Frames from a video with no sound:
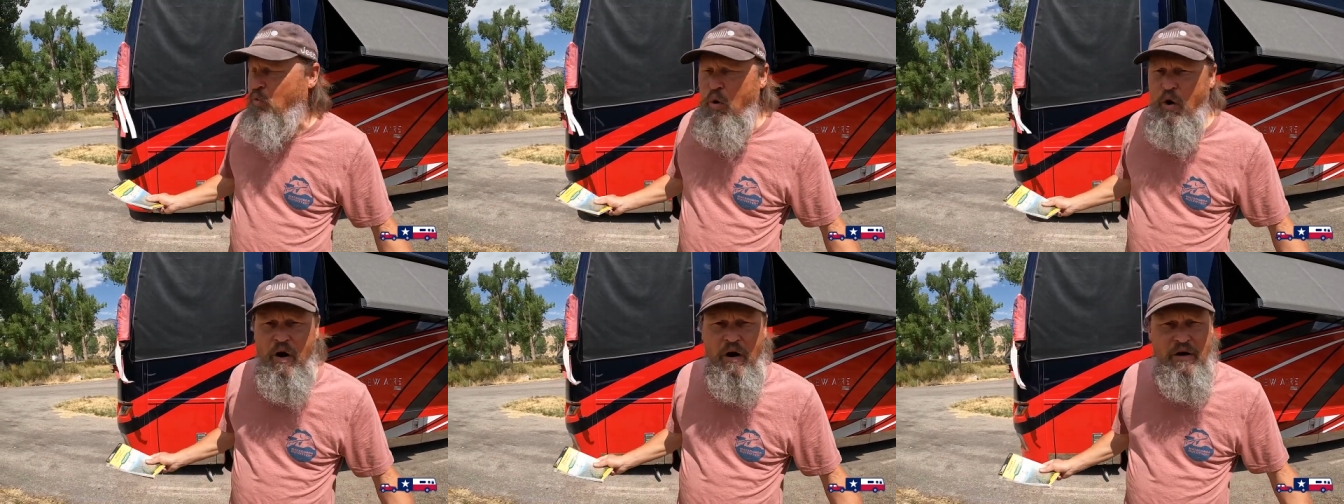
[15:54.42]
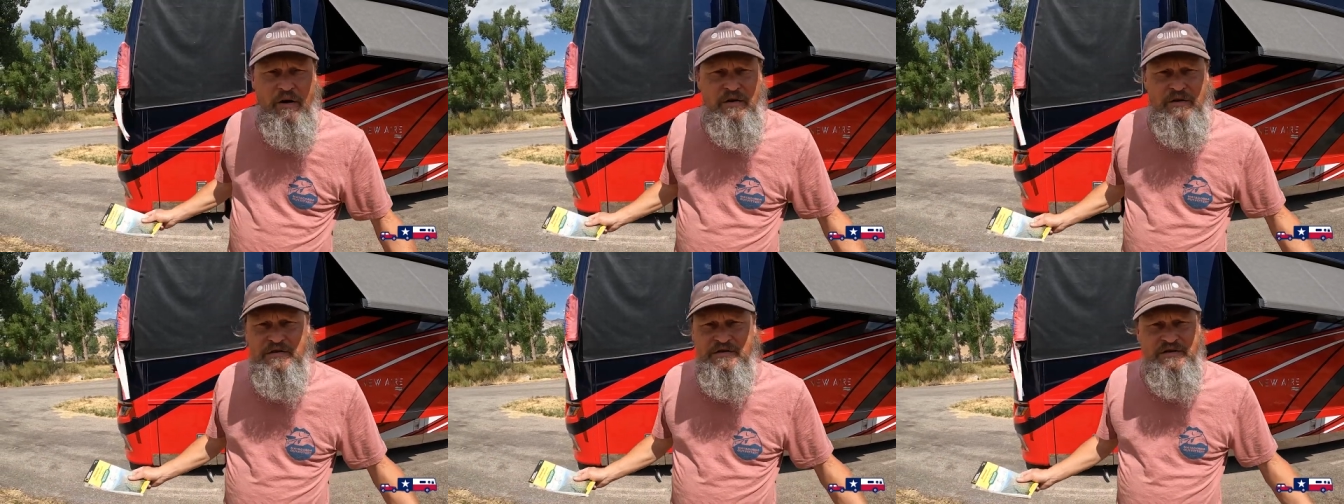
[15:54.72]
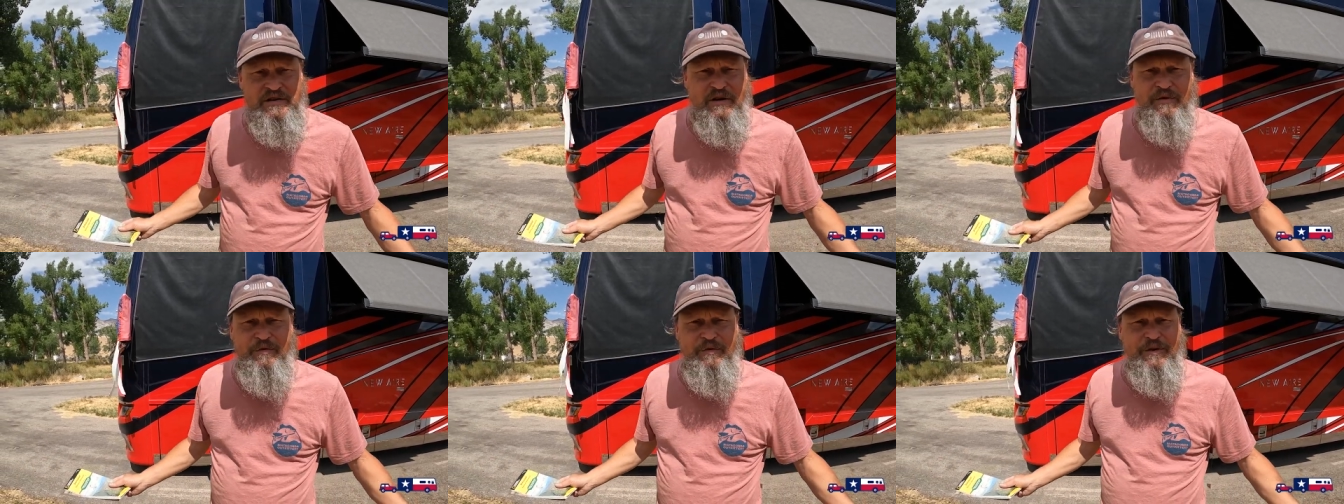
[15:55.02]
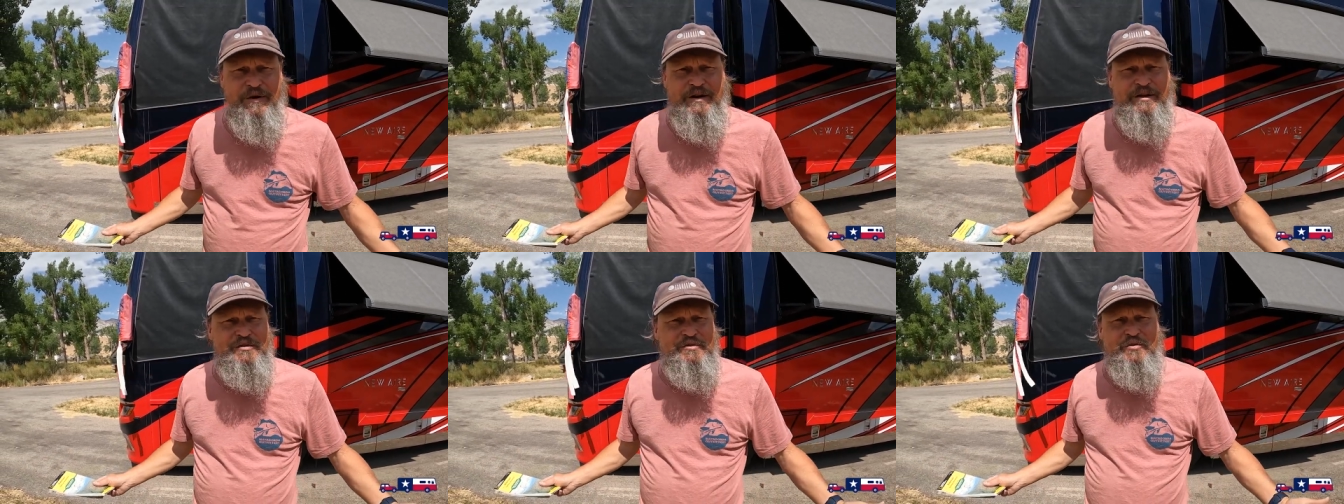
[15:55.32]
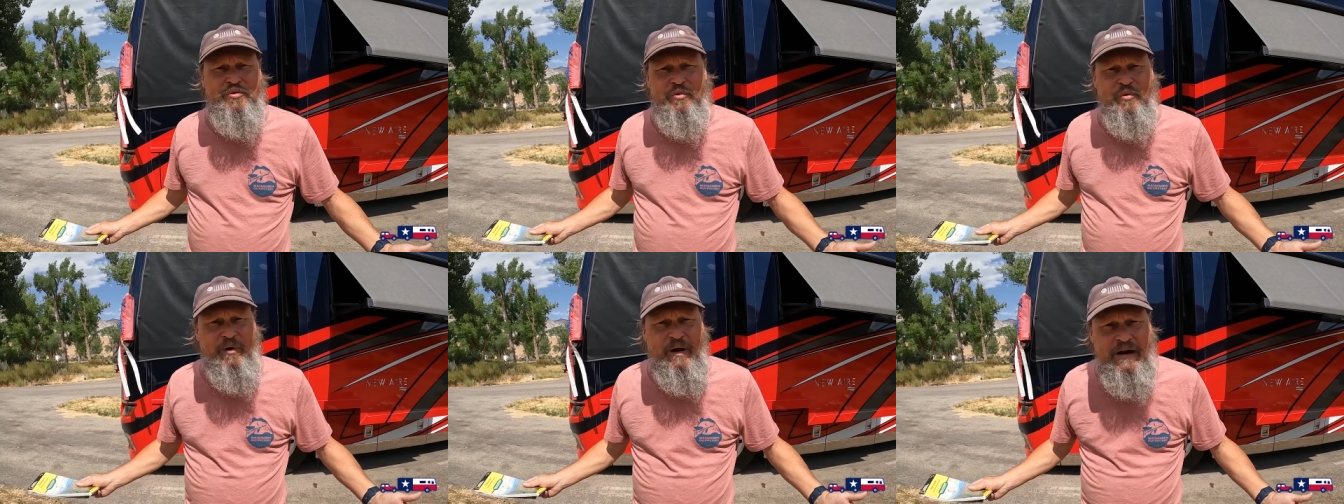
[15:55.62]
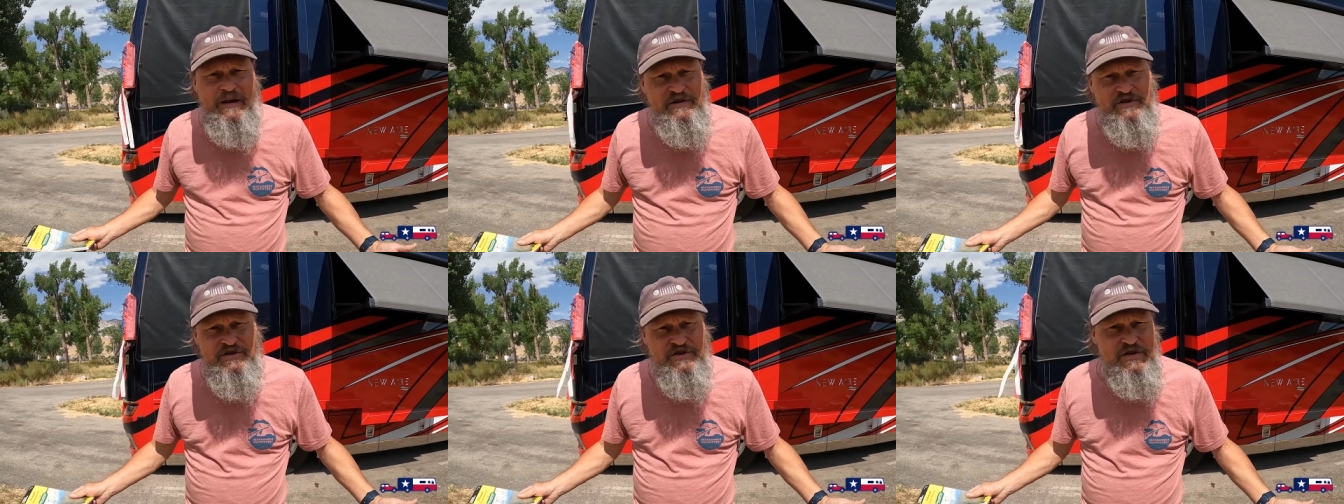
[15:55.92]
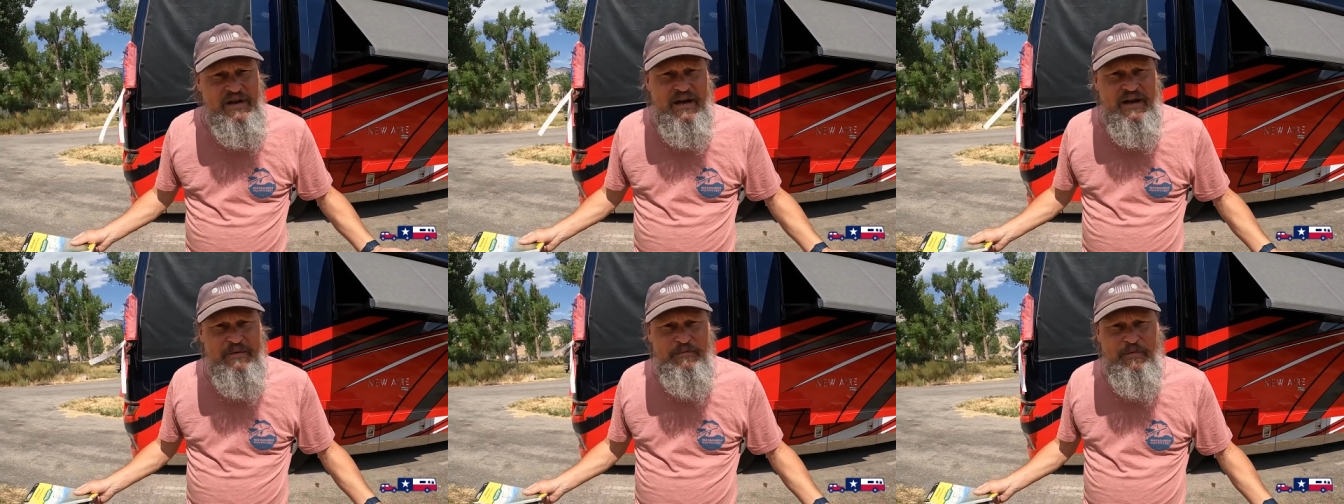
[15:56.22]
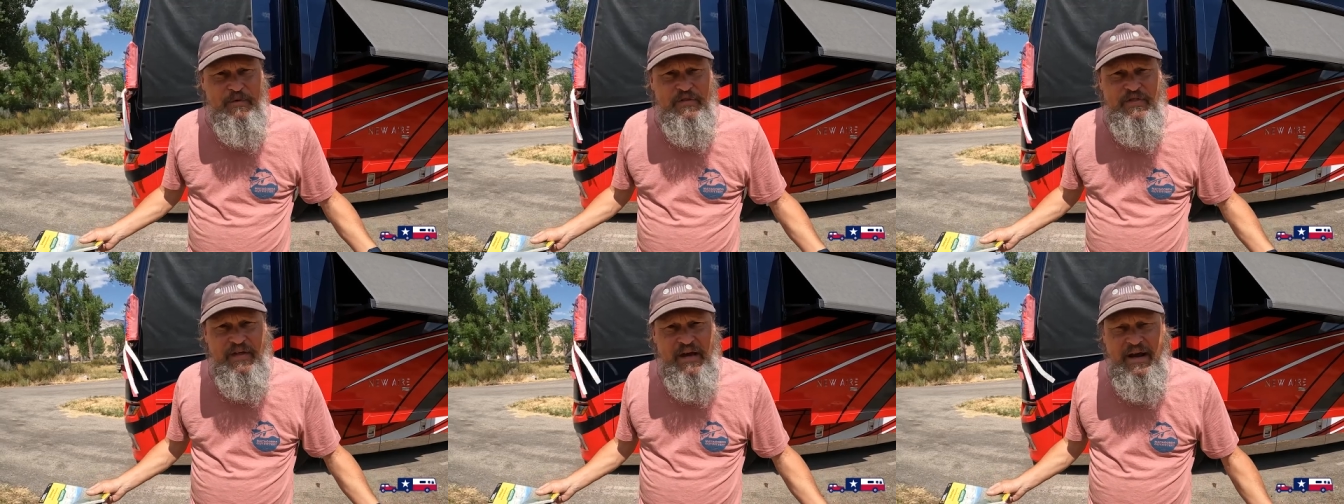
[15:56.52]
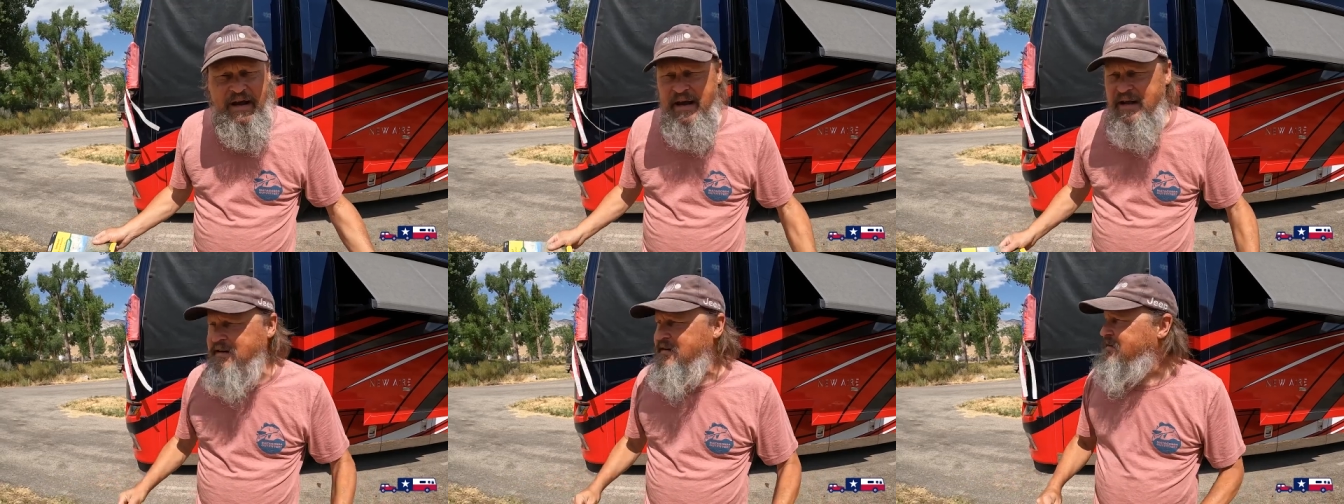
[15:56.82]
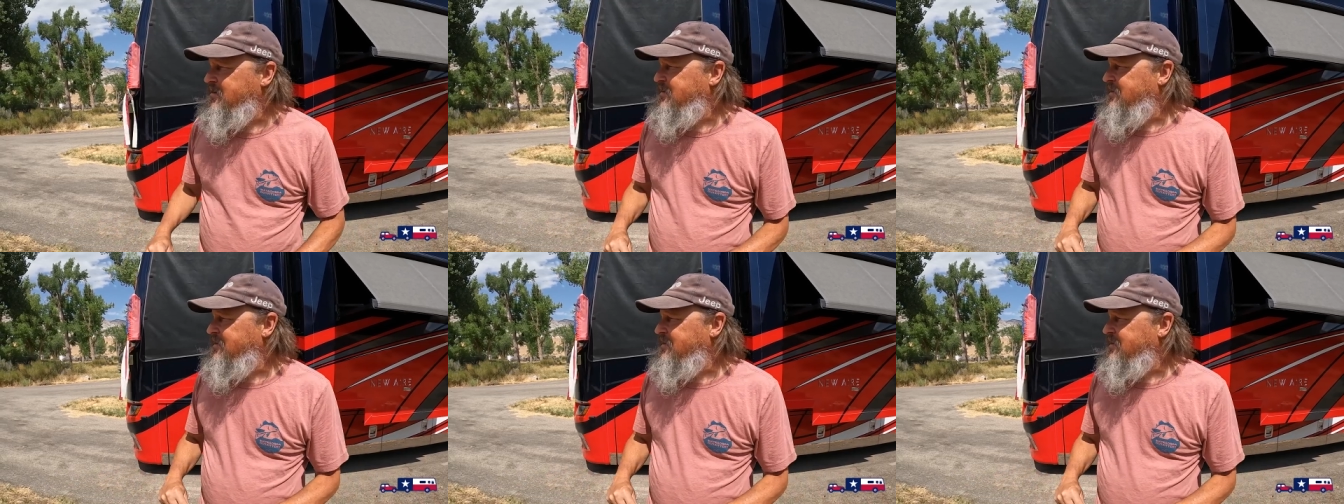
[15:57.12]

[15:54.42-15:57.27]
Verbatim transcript: water. So we're in great shape with that.